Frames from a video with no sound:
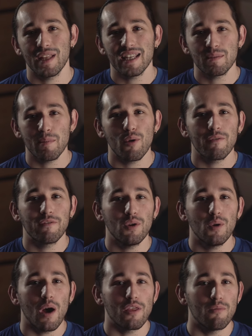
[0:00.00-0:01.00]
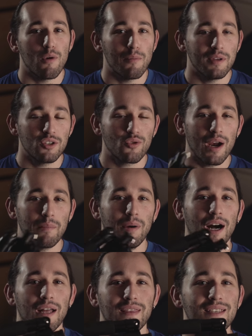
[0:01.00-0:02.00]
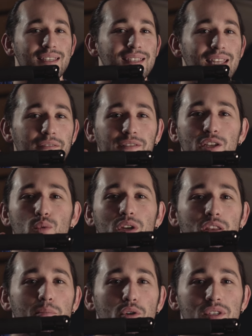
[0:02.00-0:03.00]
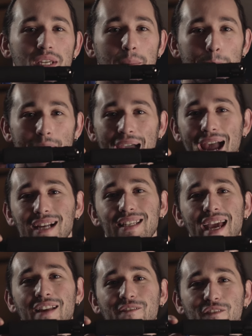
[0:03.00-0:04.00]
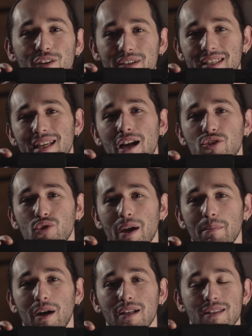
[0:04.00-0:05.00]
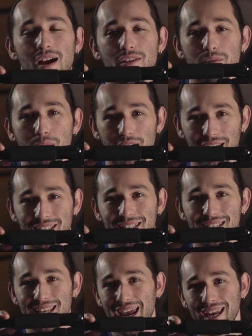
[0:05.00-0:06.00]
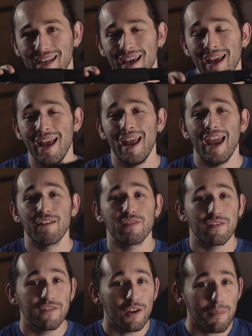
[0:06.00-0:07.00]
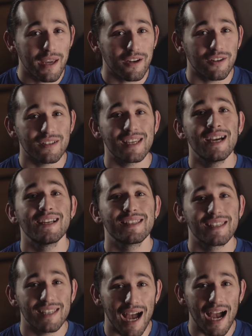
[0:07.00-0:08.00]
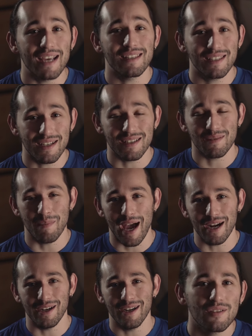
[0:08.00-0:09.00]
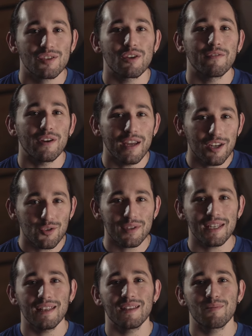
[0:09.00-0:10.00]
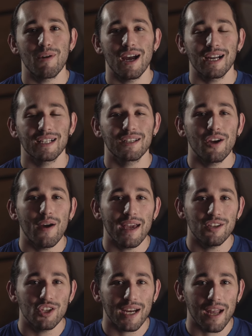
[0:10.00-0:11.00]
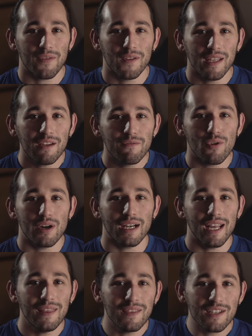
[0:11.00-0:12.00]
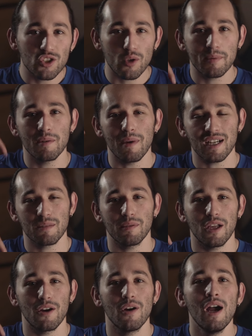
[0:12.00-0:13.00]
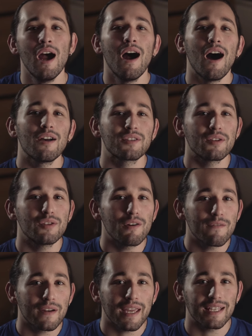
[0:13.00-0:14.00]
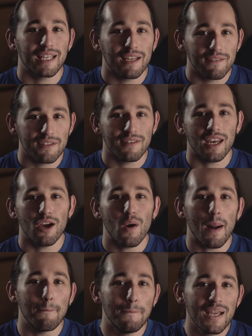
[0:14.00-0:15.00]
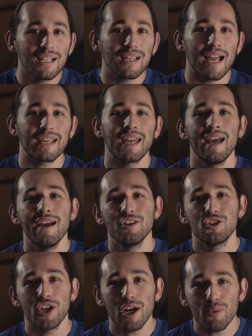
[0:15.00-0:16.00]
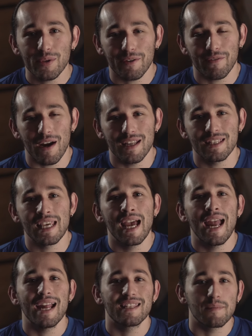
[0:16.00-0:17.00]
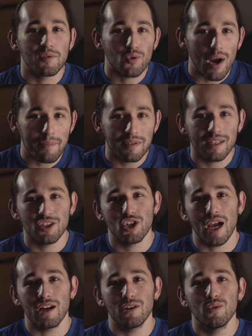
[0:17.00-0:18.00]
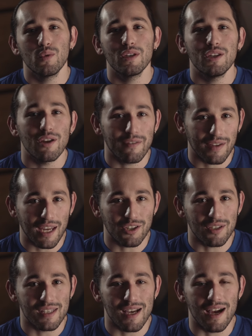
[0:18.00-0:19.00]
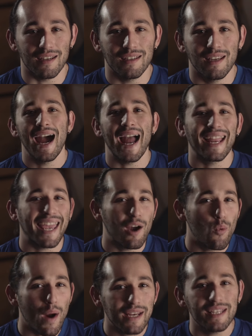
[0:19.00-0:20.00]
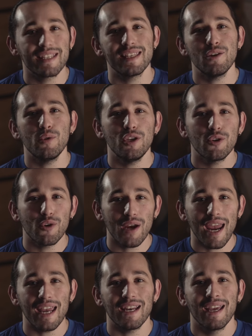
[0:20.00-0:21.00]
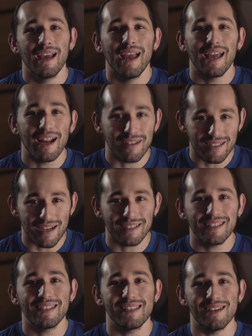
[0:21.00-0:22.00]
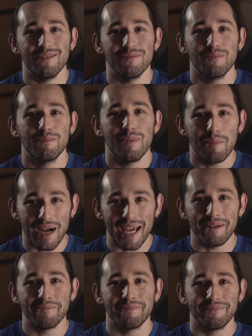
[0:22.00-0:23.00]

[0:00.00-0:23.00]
well that's my review on the Moman tripod. This is definitely one of the most compact and versatile tripods on the market to date. And for filmmakers, size does matter. So if you're interested in this product, go ahead and check out the link for it in the description box below. Also, don't forget to give this video a big like, share it with your friends, and subscribe to this channel with notifications on. I can't wait to see what you create, and I'll talk to you soon. Bye bye.